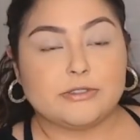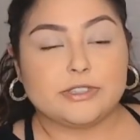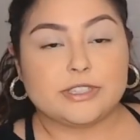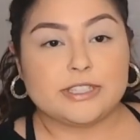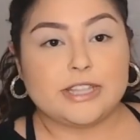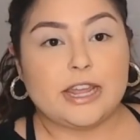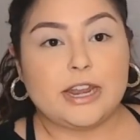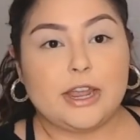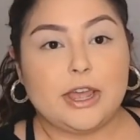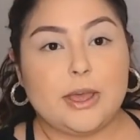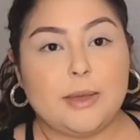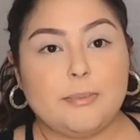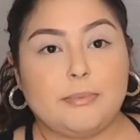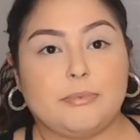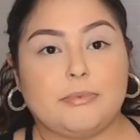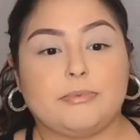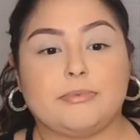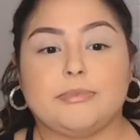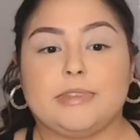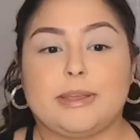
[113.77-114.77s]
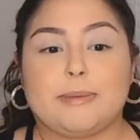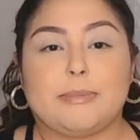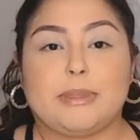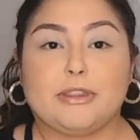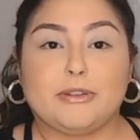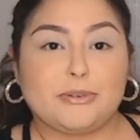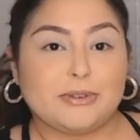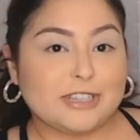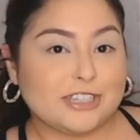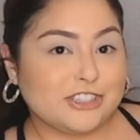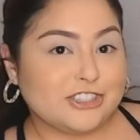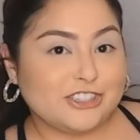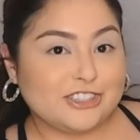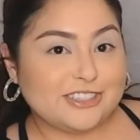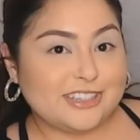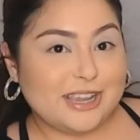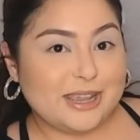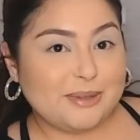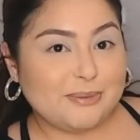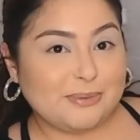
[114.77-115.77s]
setup, like my little kitchen
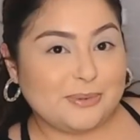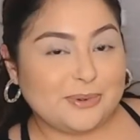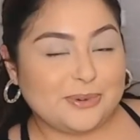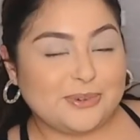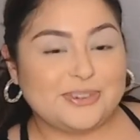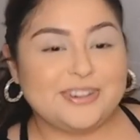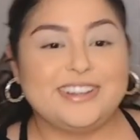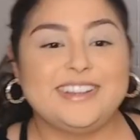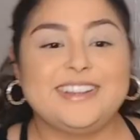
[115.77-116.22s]
table,